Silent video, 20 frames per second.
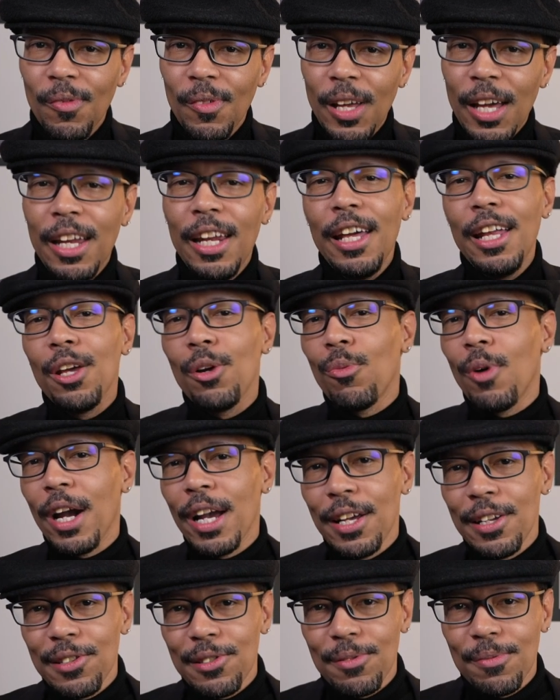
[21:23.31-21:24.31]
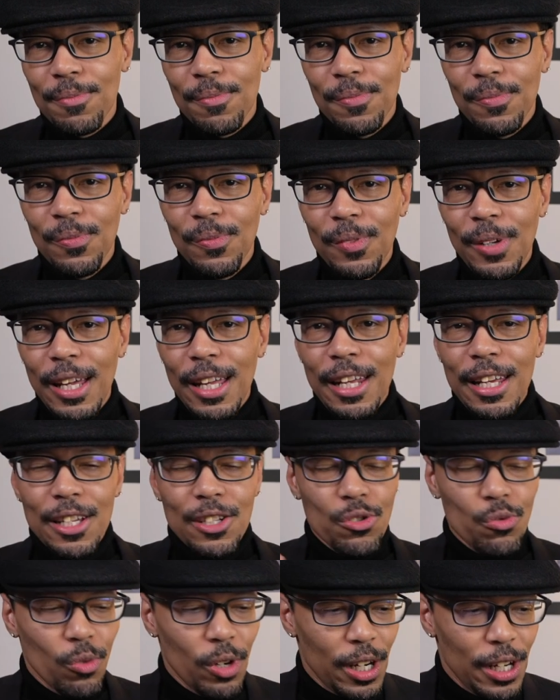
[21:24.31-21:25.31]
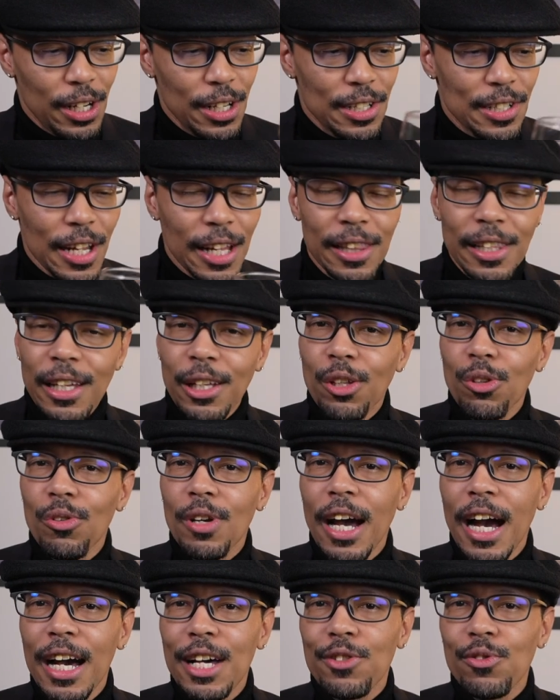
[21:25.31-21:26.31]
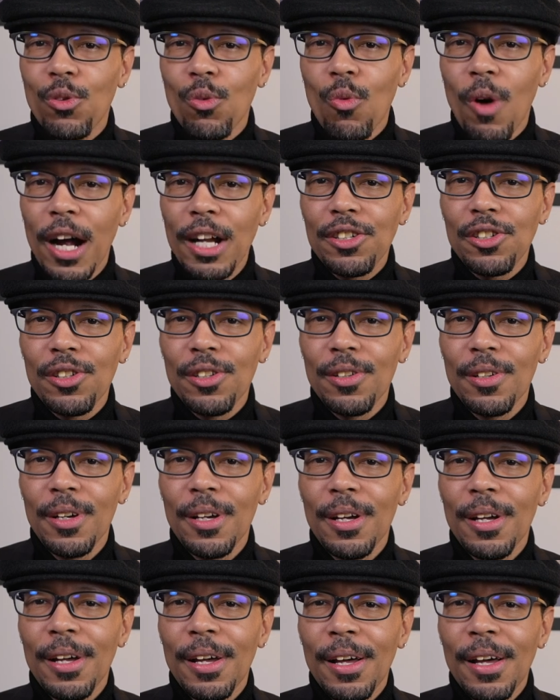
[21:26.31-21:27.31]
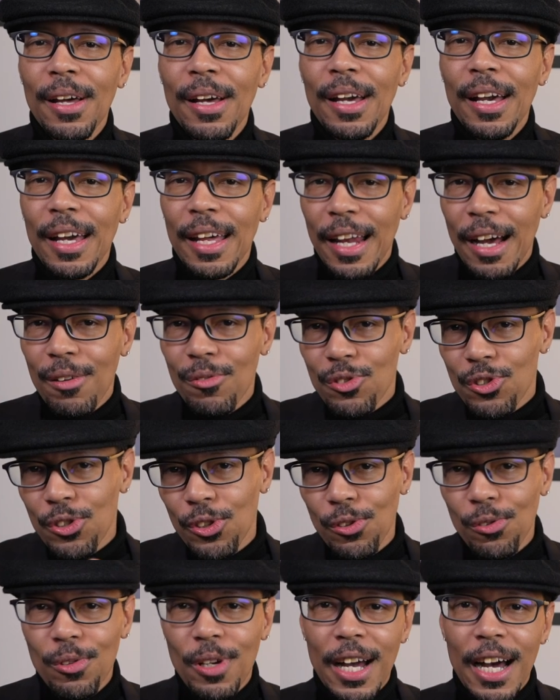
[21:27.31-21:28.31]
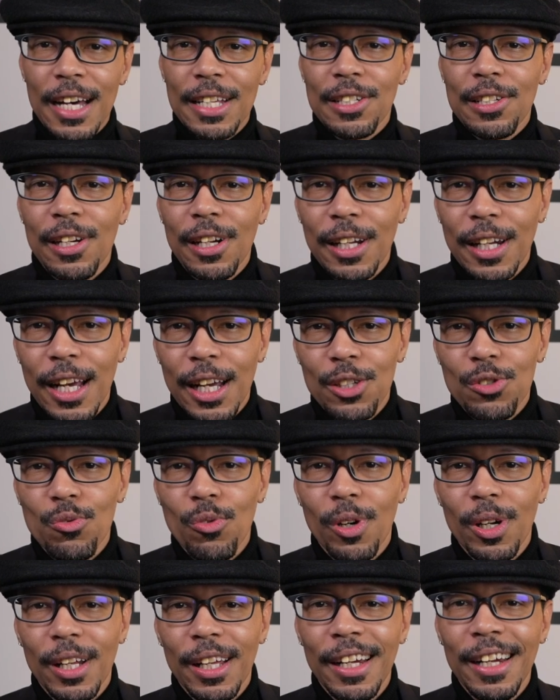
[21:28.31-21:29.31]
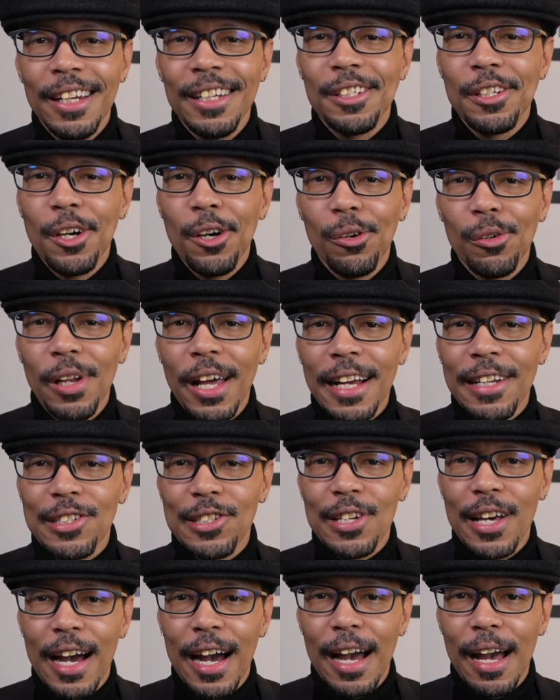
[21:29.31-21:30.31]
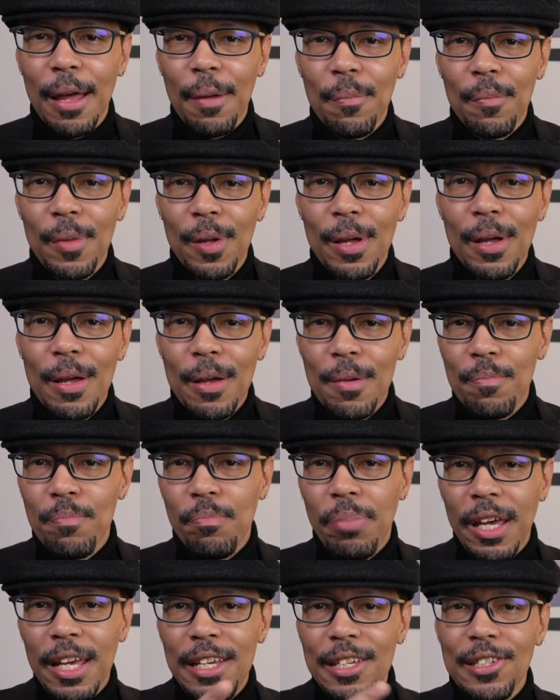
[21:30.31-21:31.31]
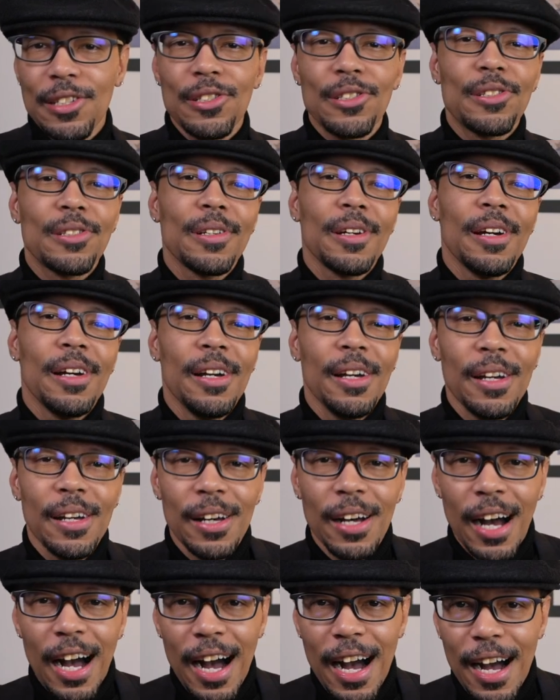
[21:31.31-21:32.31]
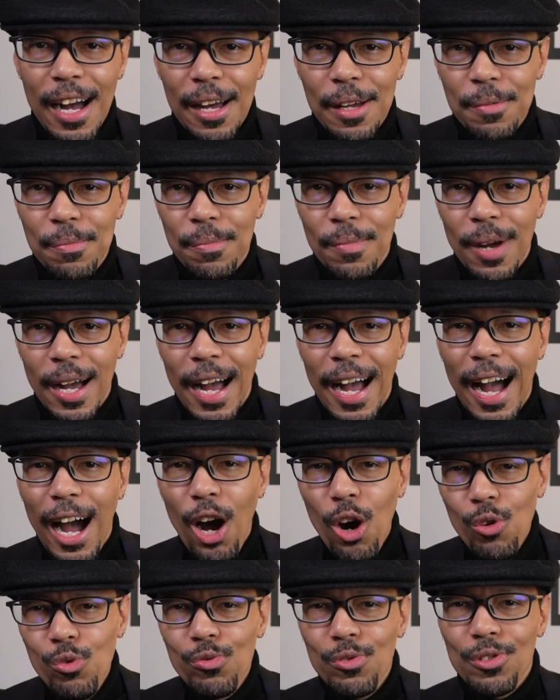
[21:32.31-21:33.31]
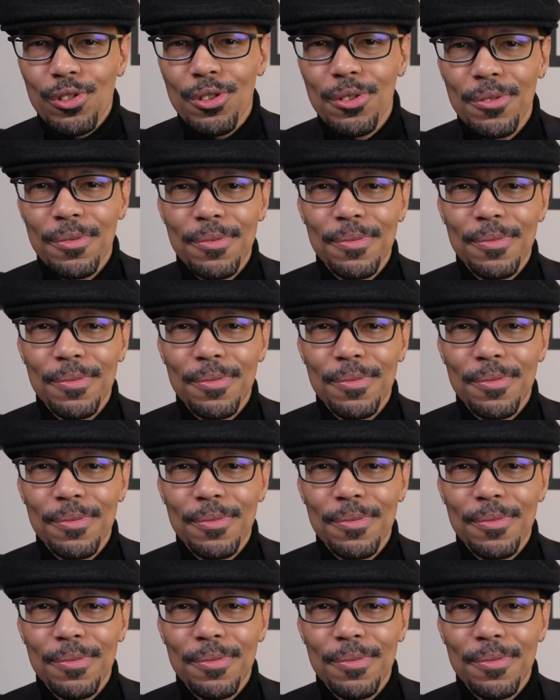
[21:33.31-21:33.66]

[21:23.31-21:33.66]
In any ways, it is what it is. I thank you guys for watching, and I will see you guys in the next one. And until next time, peace. I'm out.